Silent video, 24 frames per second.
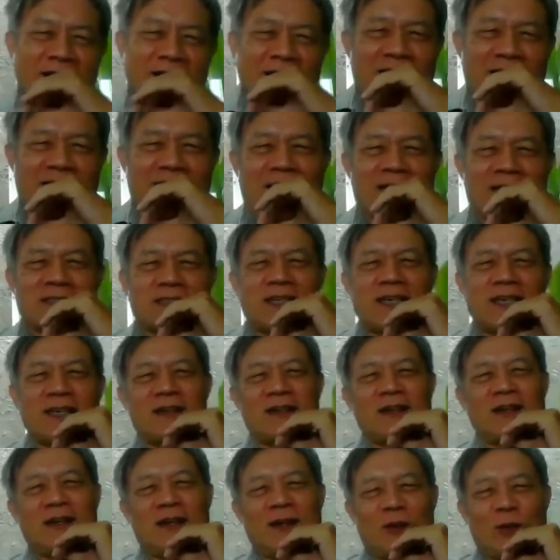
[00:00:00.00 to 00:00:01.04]
and
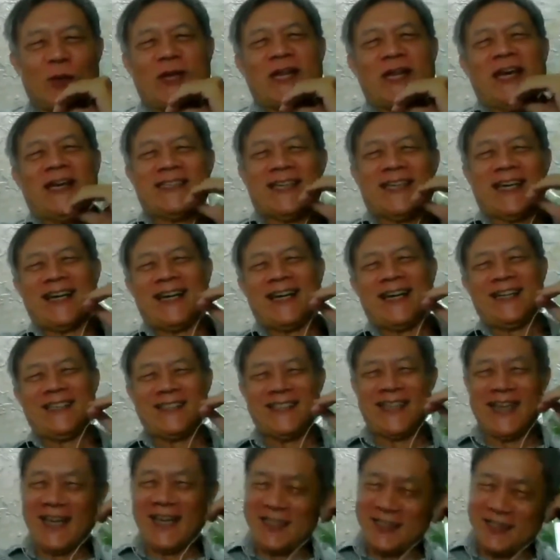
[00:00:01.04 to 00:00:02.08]
asking what exactly
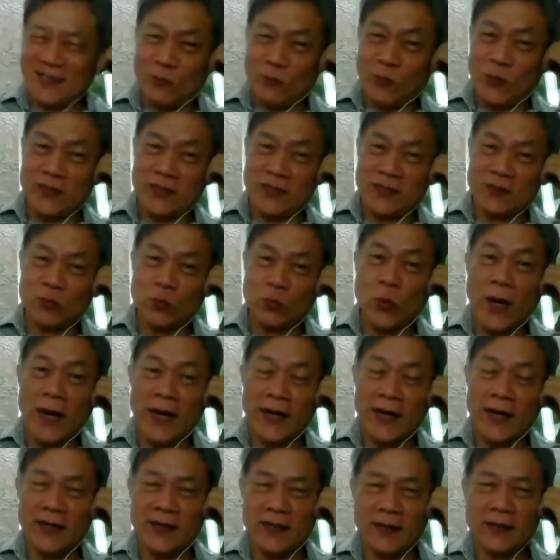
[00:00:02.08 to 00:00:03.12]
is X and what is
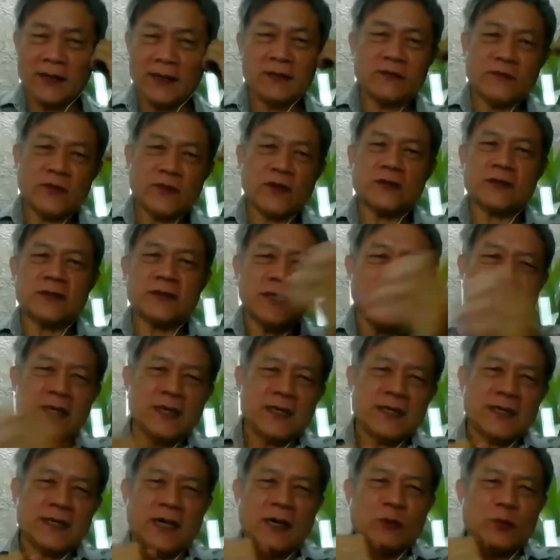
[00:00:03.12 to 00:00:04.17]
Y. And of course,
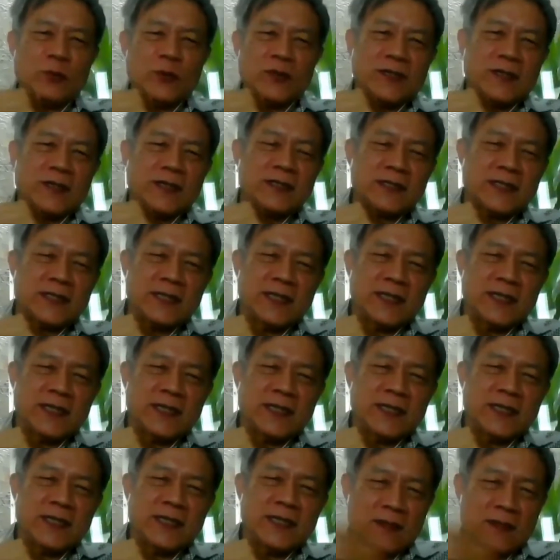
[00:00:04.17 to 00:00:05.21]
now with the
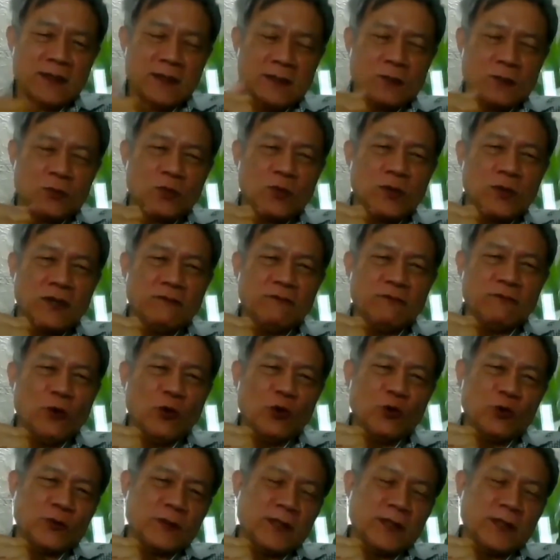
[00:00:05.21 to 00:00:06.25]
internet, with the Google
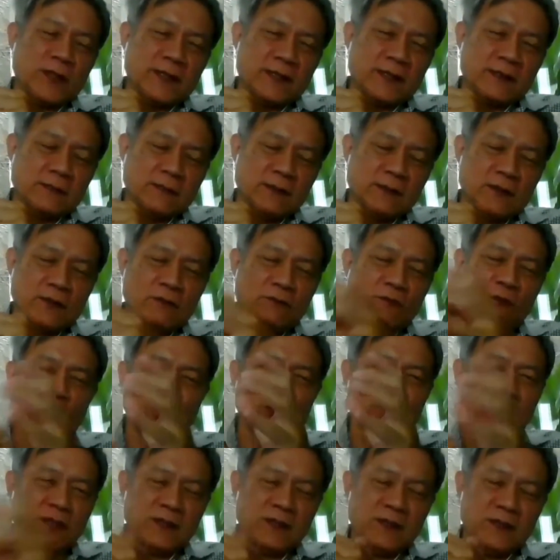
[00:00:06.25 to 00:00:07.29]
phone and, you know,
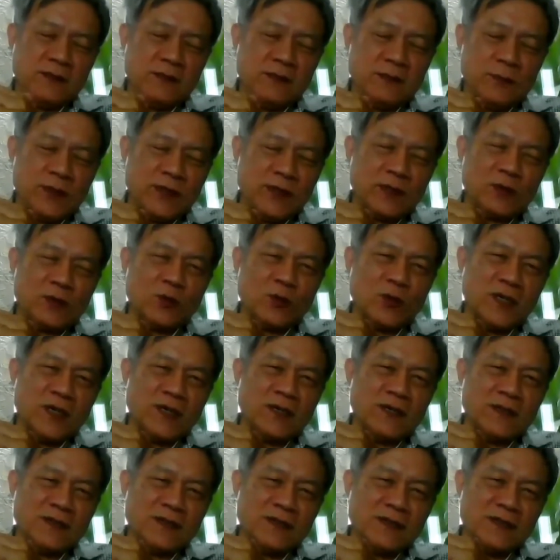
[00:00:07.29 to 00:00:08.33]
phone with the
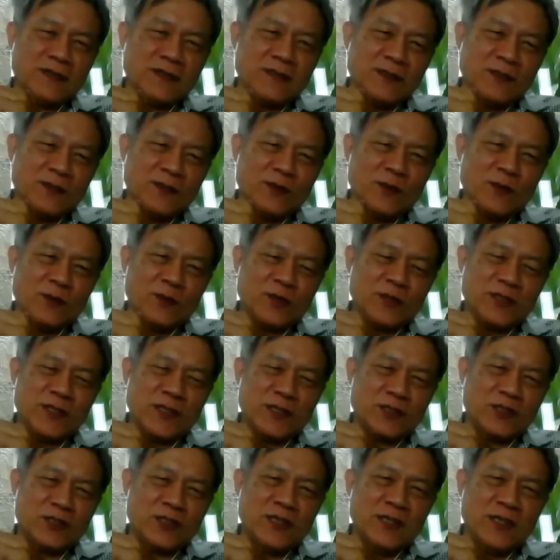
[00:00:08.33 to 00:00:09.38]
Google, you know,
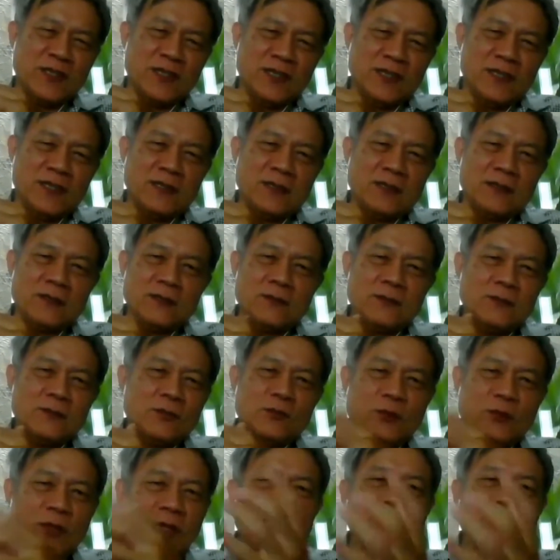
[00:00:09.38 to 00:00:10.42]
search, you
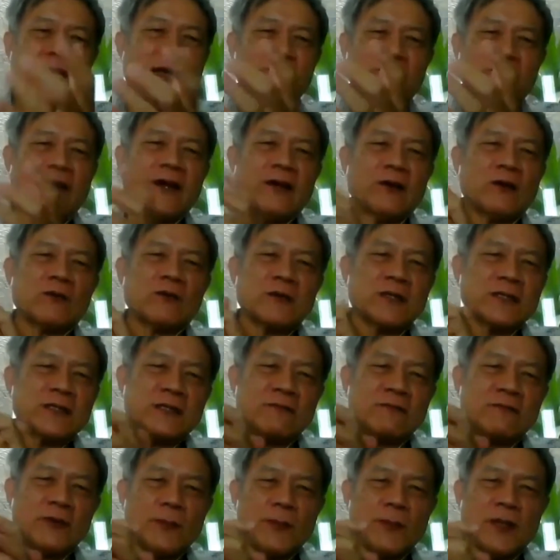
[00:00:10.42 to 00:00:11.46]
really can find all this
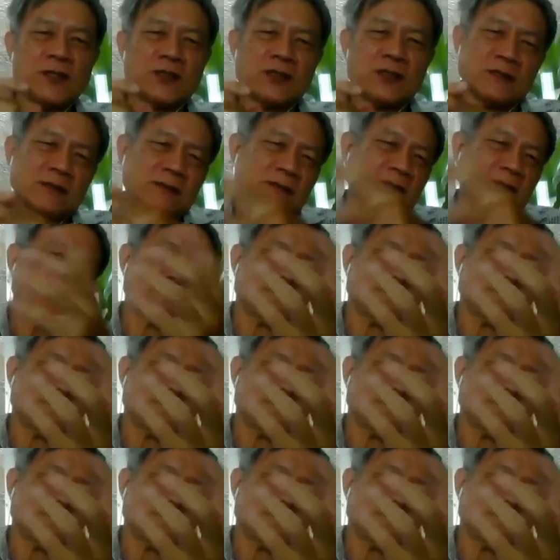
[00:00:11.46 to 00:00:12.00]
information